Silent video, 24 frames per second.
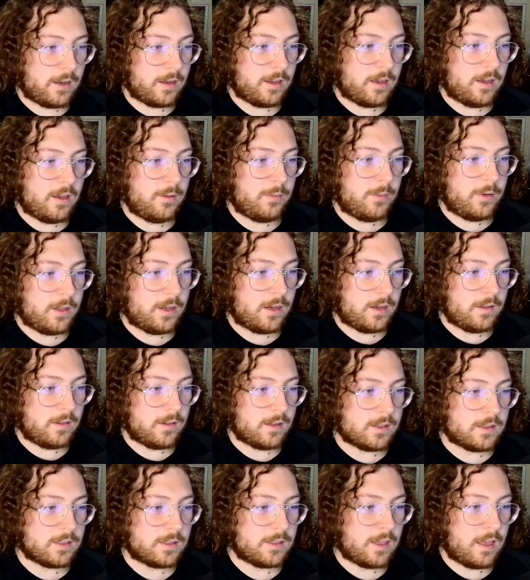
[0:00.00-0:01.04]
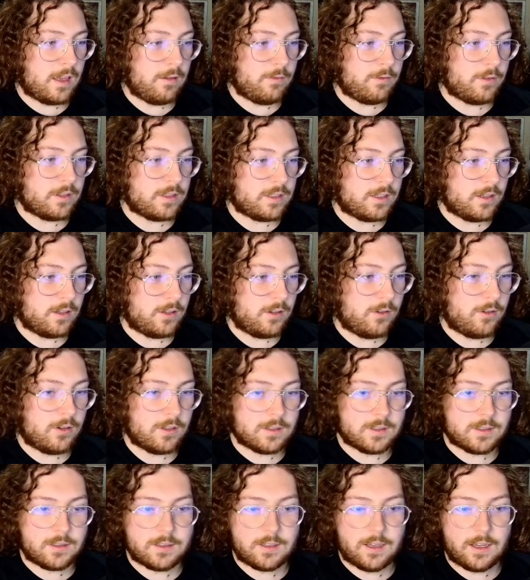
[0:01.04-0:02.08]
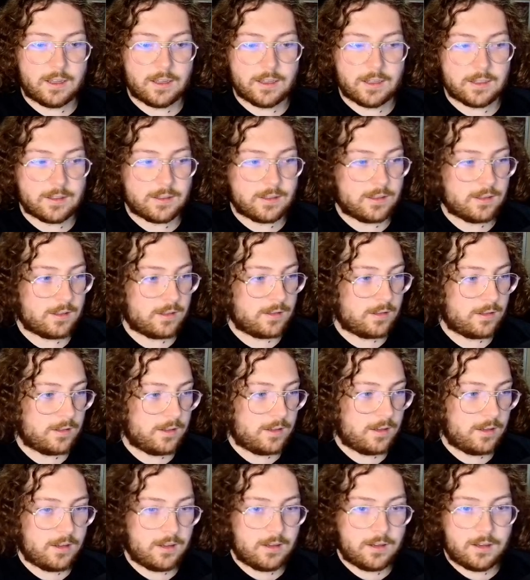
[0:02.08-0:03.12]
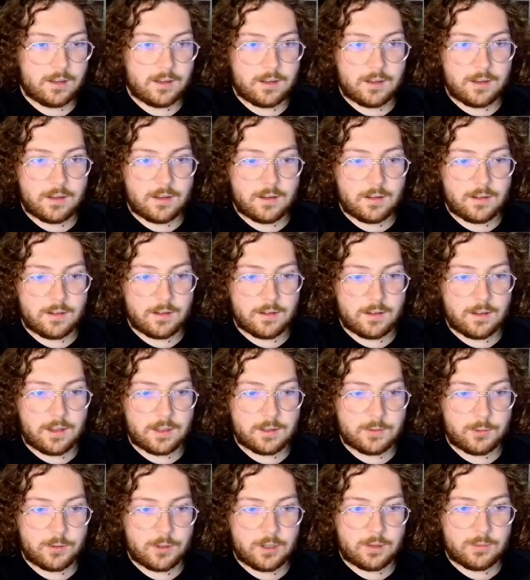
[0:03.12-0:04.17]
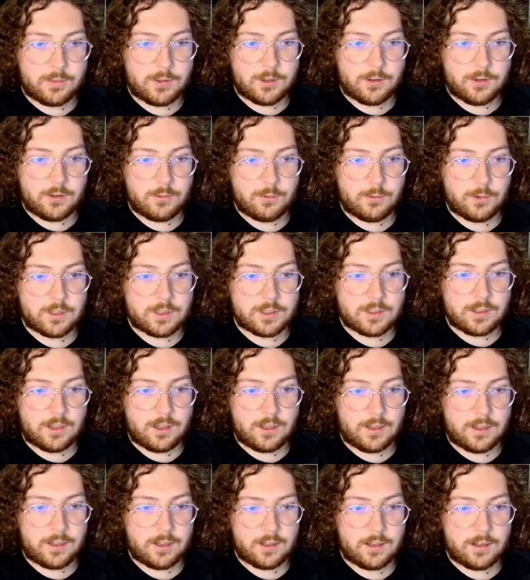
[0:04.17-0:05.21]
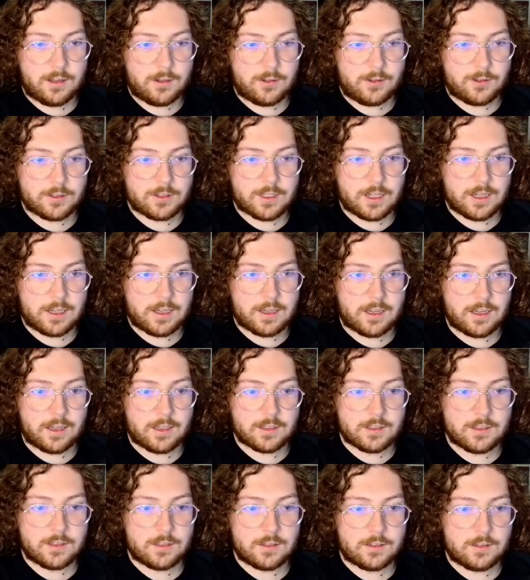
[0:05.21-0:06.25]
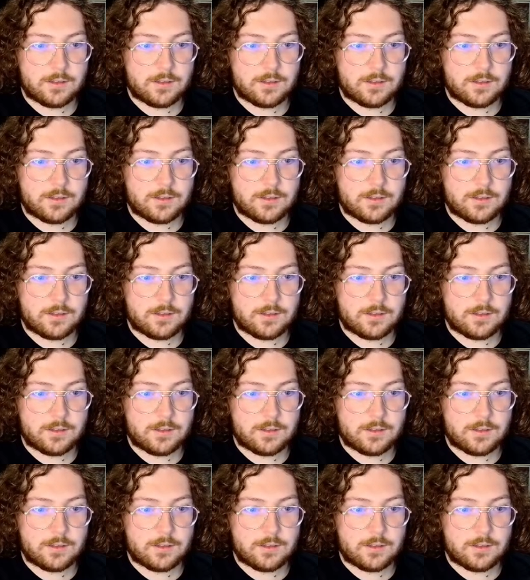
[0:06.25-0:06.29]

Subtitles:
keep it in the safe until you can sell it. That's what I'm doing with Sonic and Knuckles, I guess.